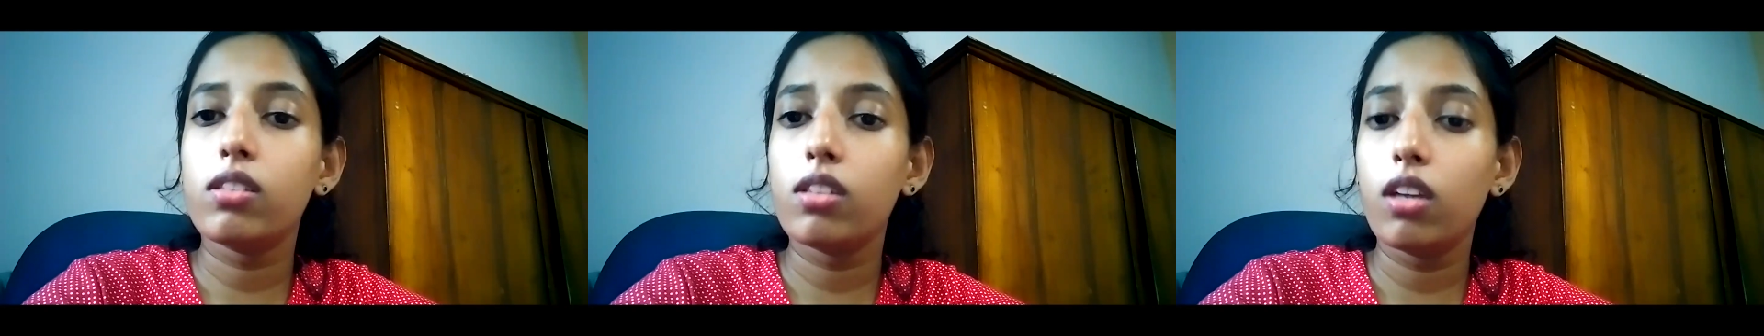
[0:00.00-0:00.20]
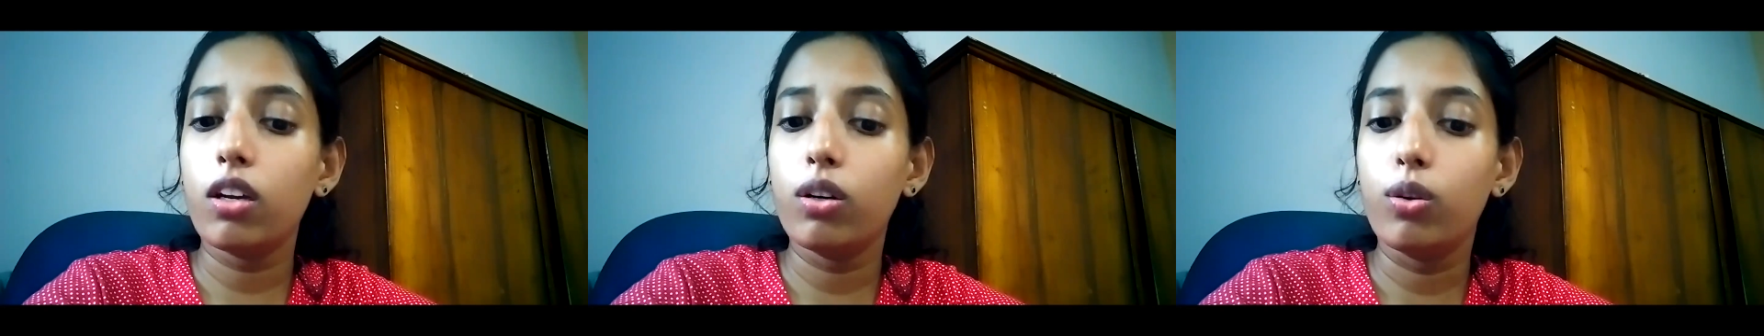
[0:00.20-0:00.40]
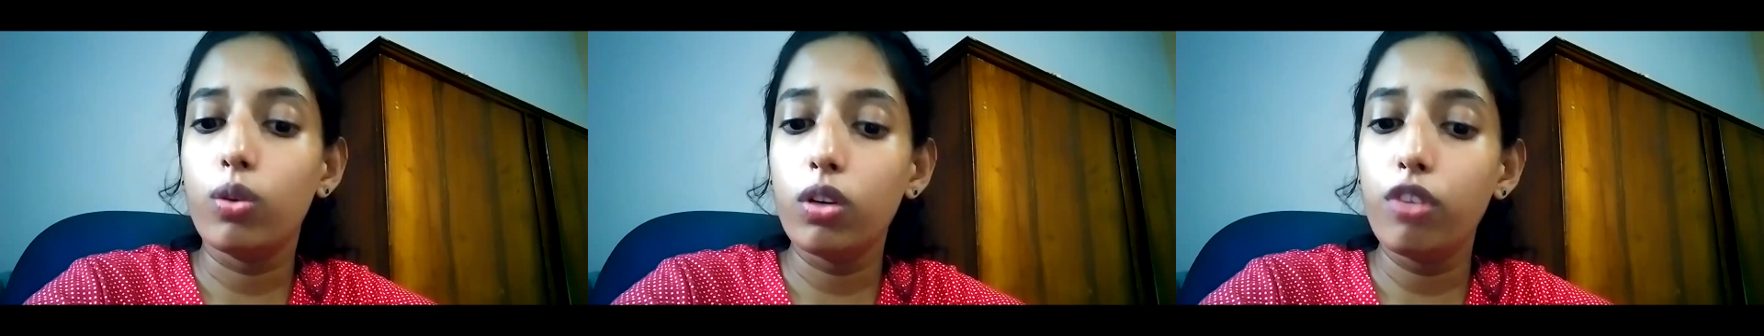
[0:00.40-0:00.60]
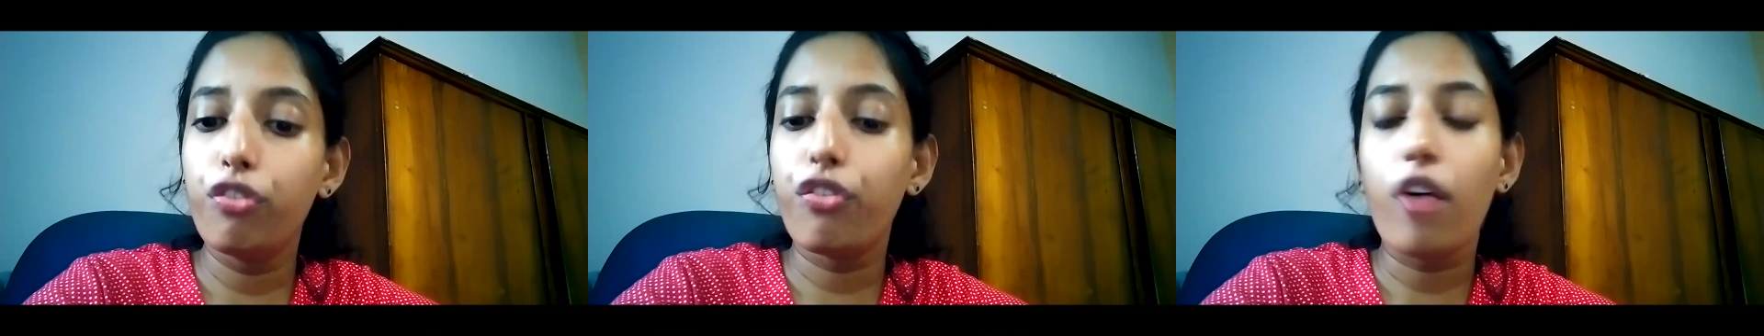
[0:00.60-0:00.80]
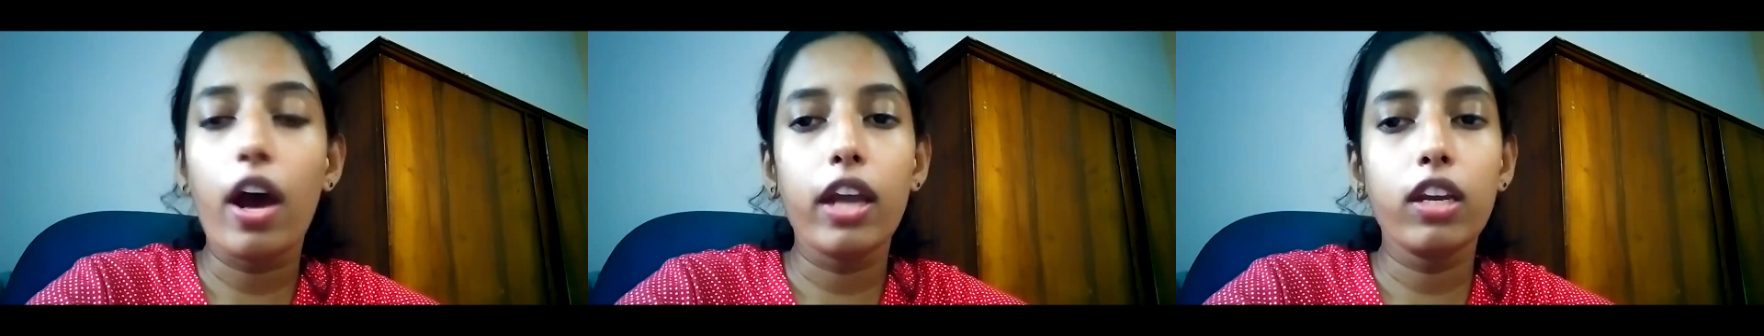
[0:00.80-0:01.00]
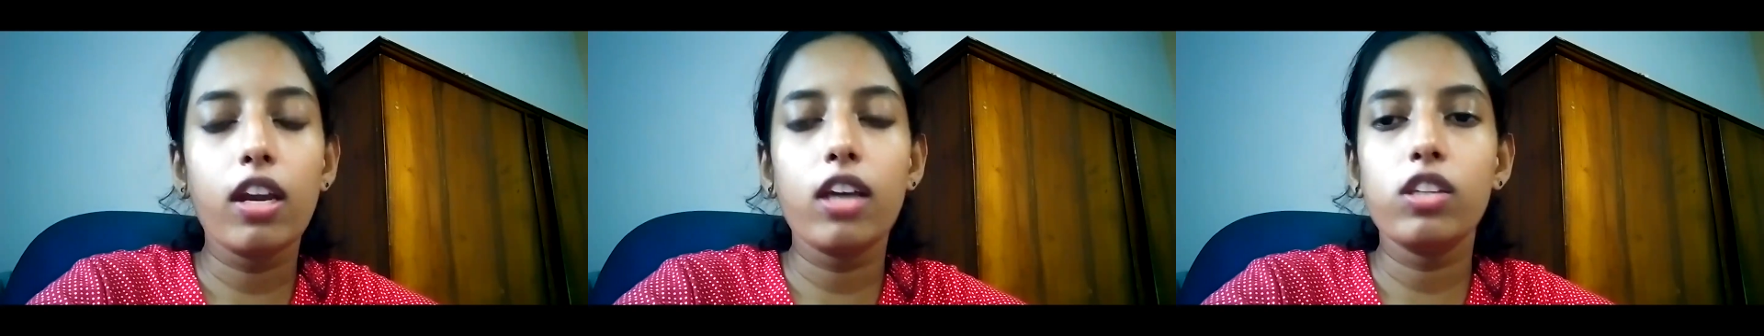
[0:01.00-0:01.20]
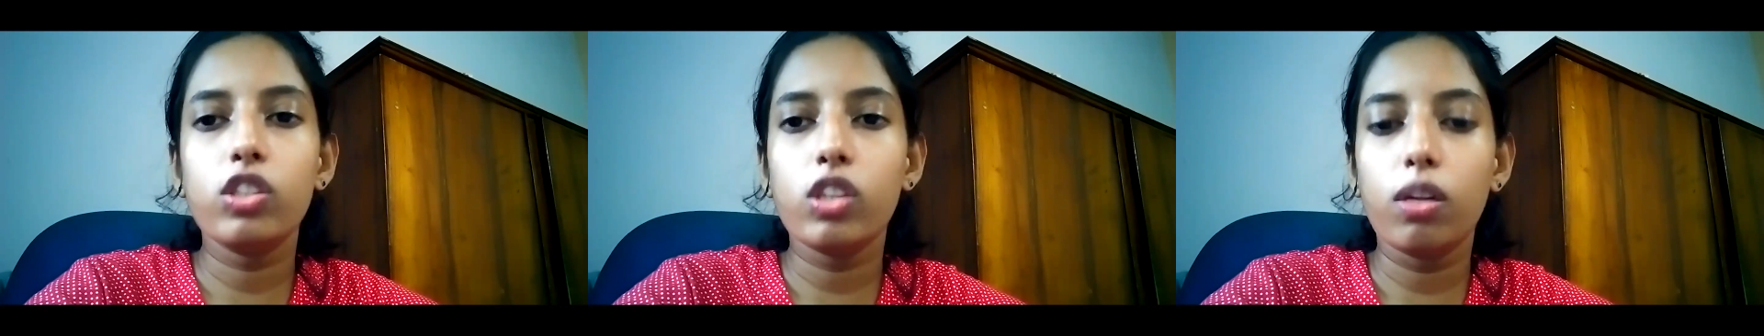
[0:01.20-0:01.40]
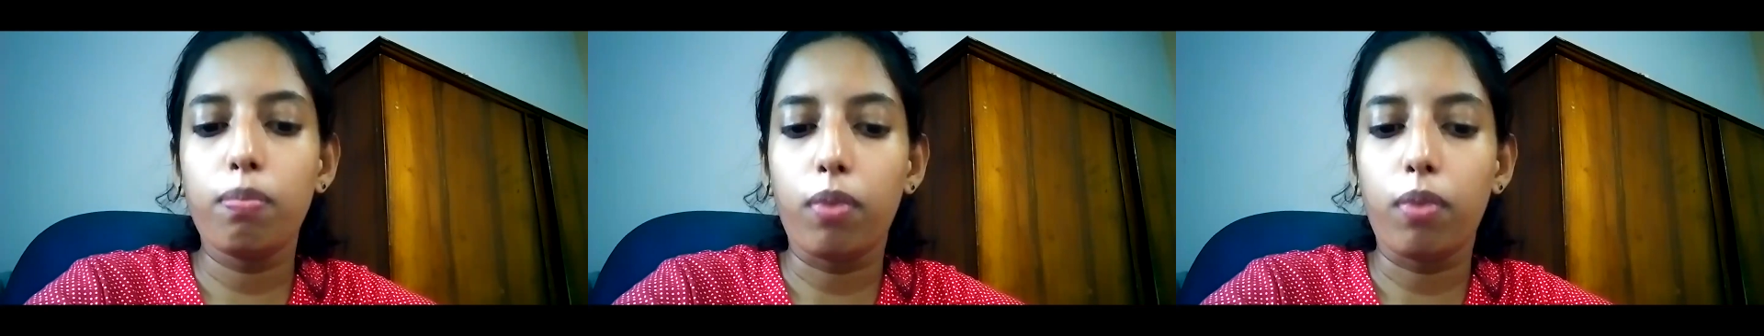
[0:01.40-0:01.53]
in a good financial